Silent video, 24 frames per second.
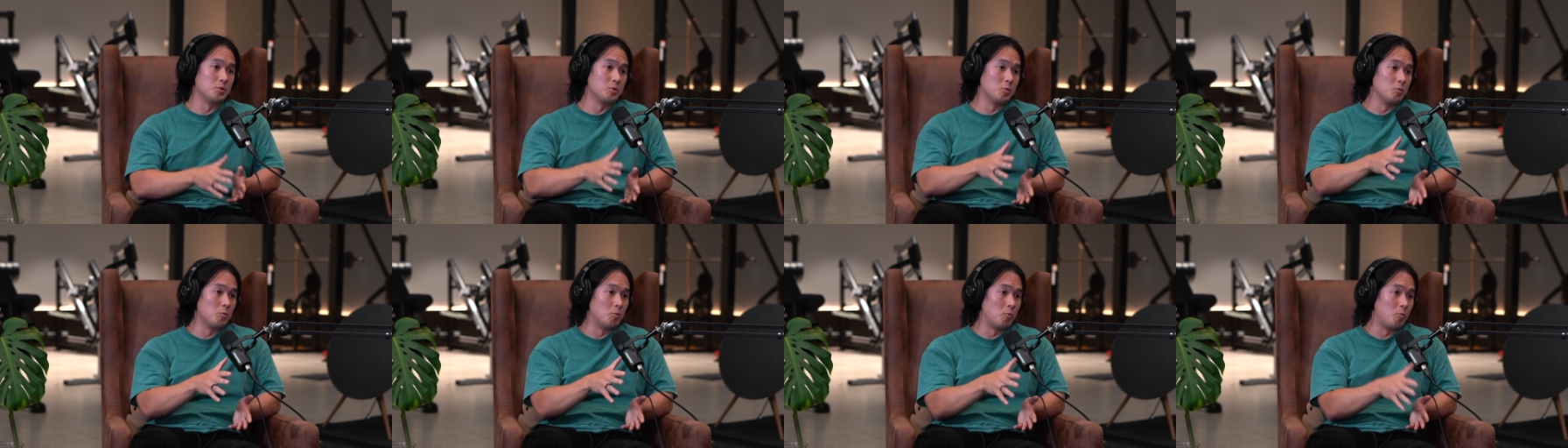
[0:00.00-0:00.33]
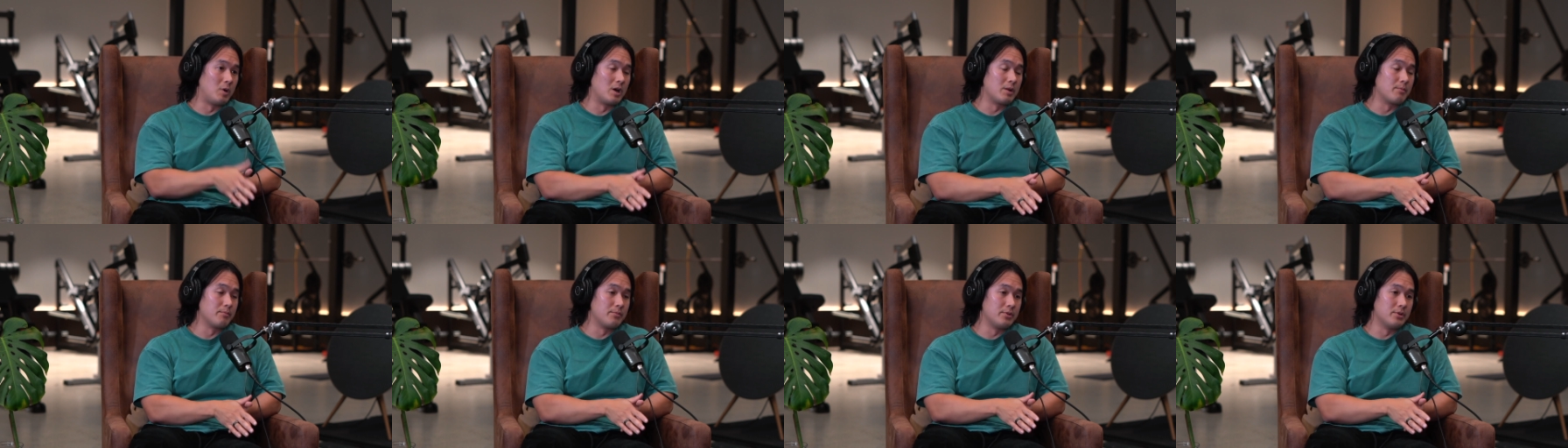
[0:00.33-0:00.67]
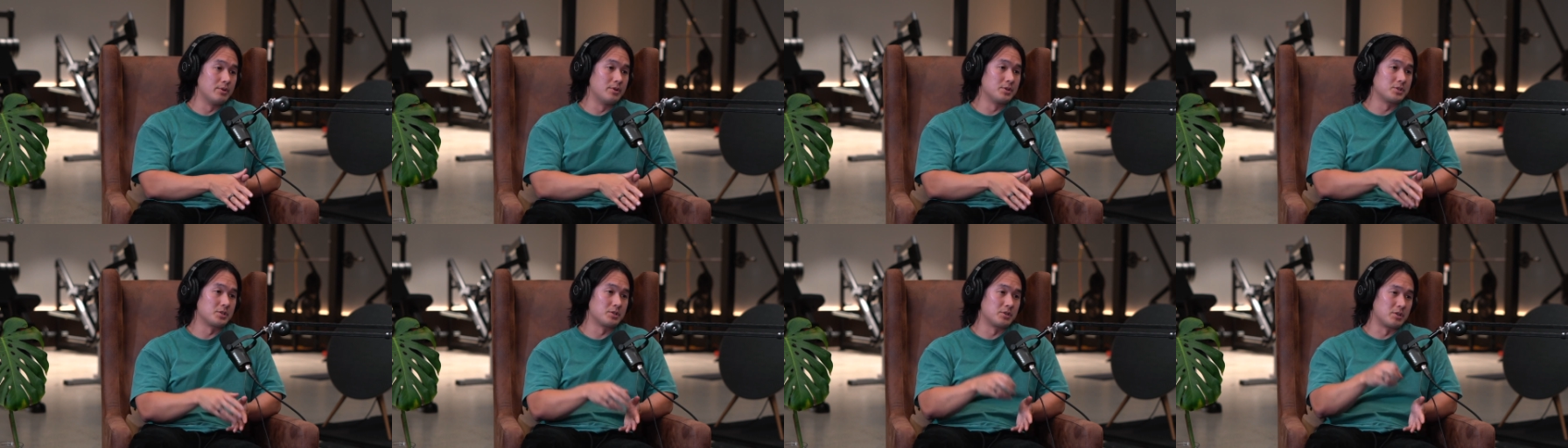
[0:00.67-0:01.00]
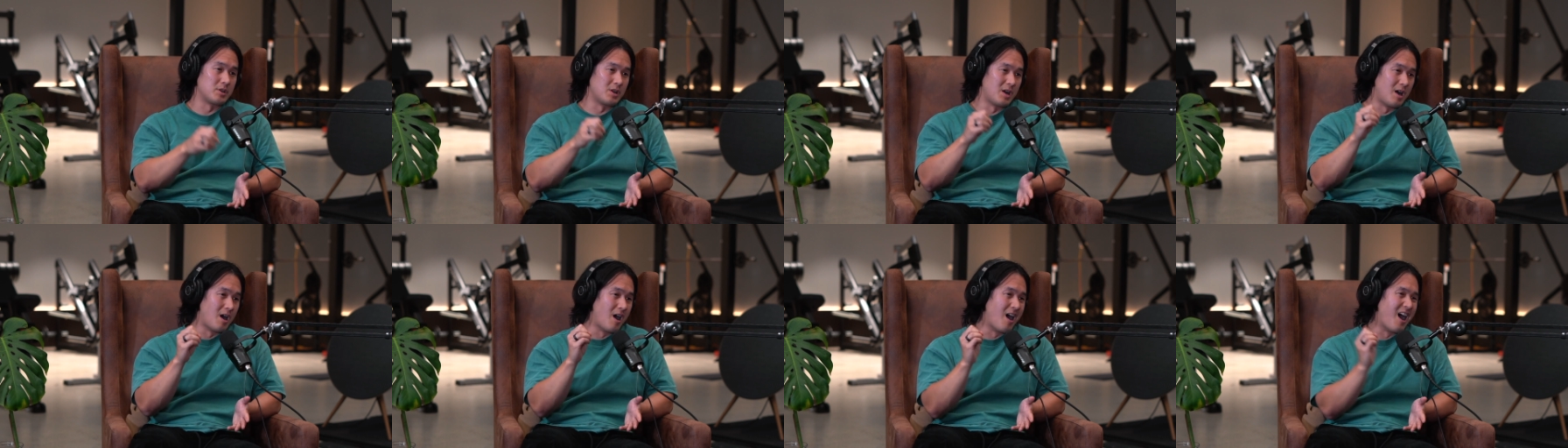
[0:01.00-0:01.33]
to one
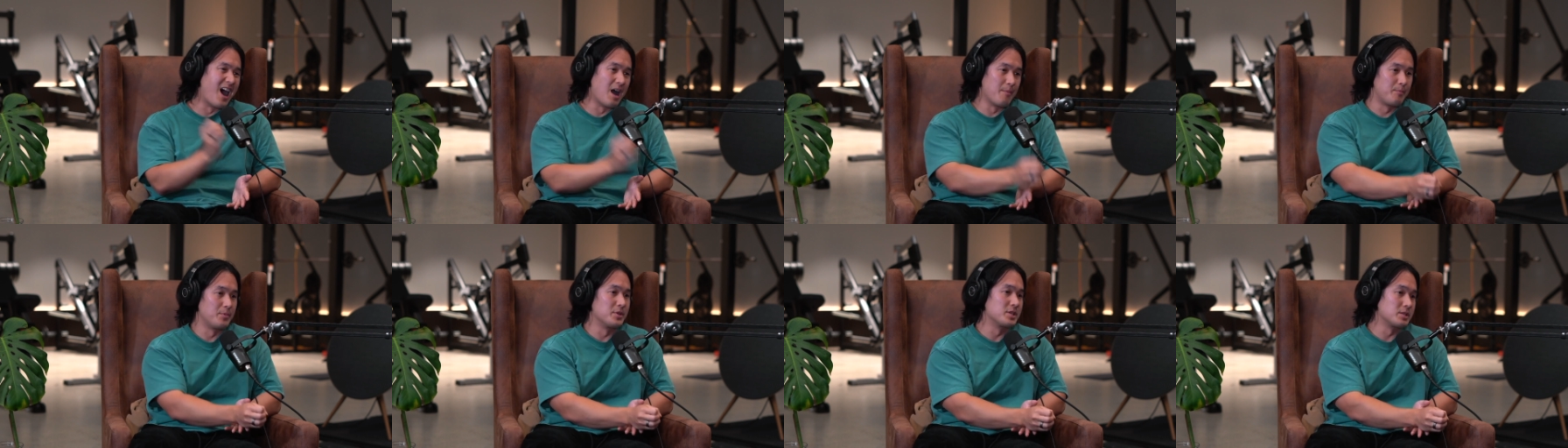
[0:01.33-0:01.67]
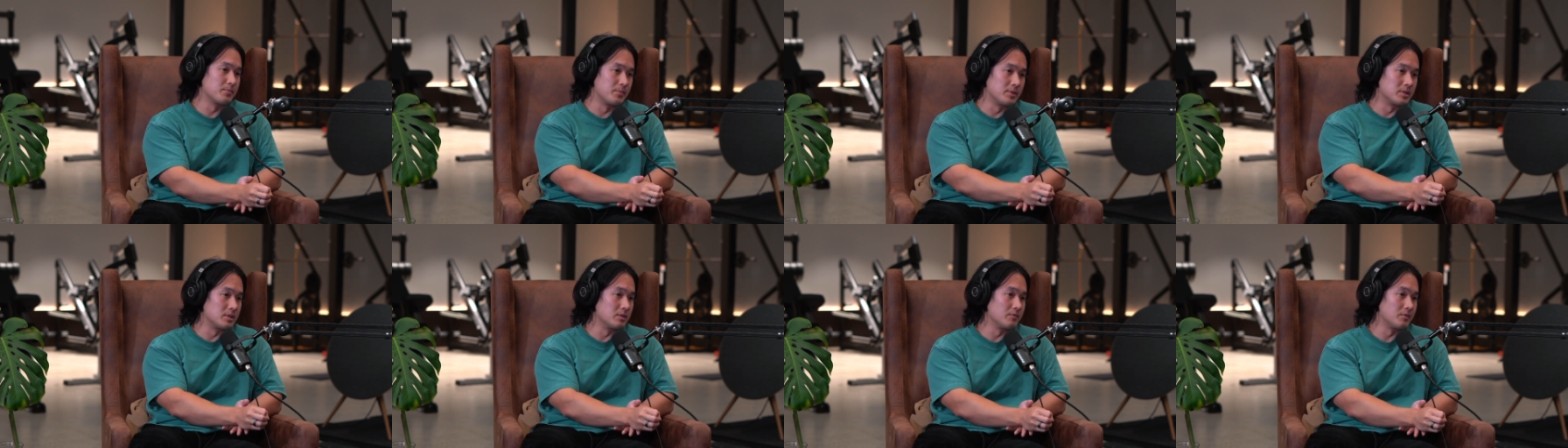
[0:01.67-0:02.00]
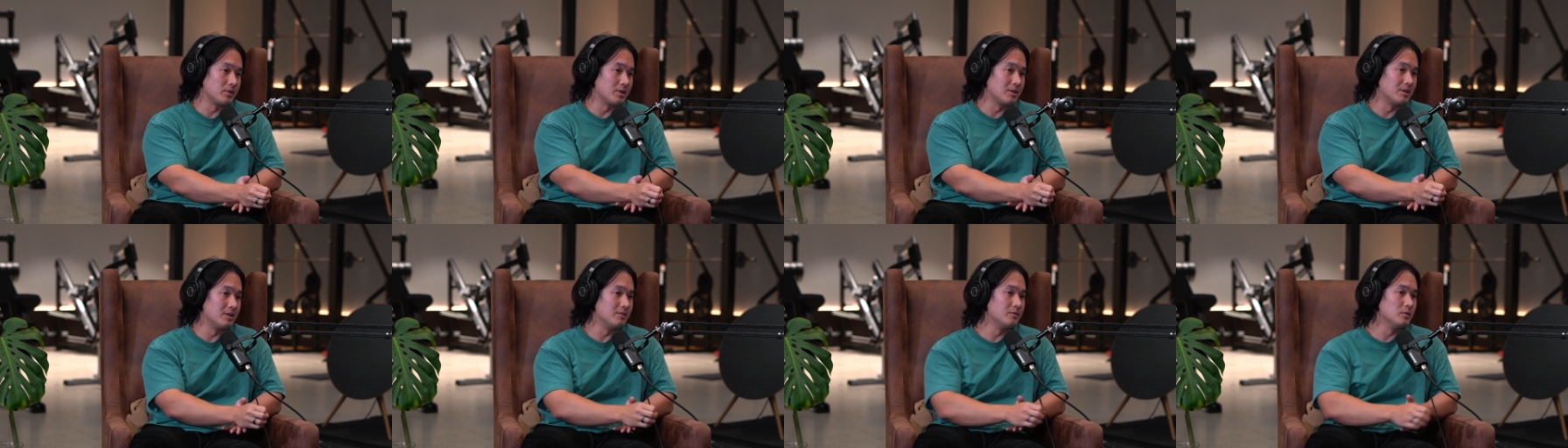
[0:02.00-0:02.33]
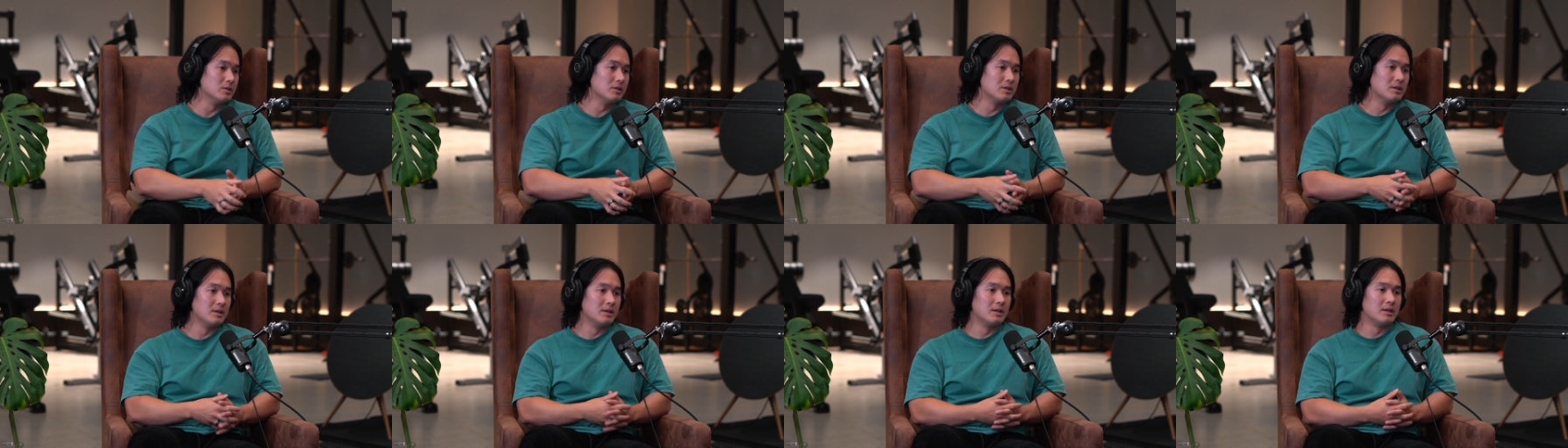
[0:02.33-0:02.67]
person on a hyper-specific
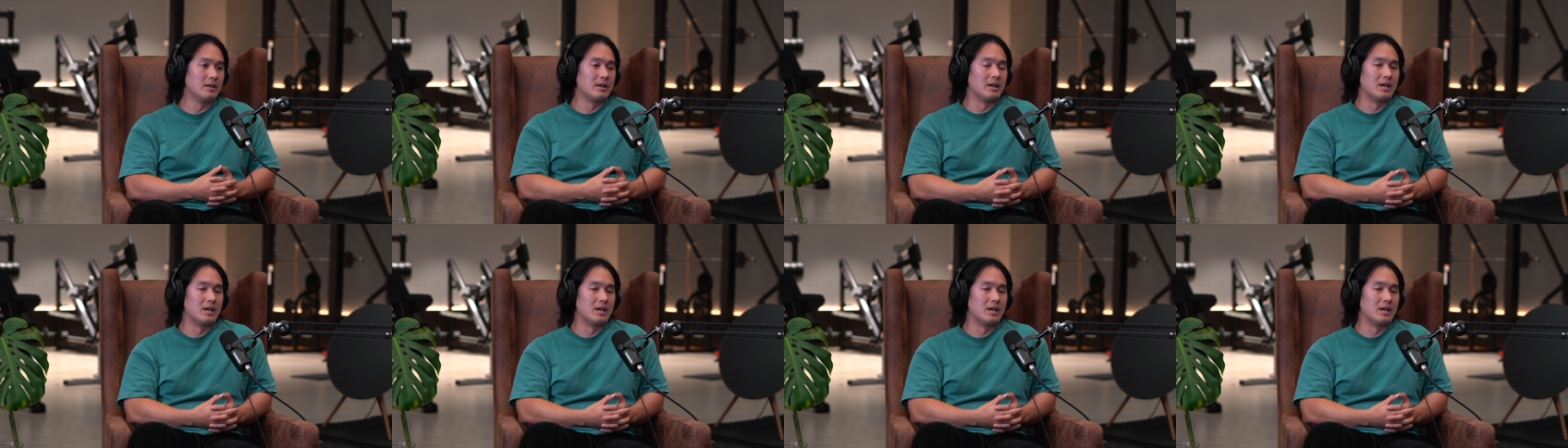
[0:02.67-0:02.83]
level.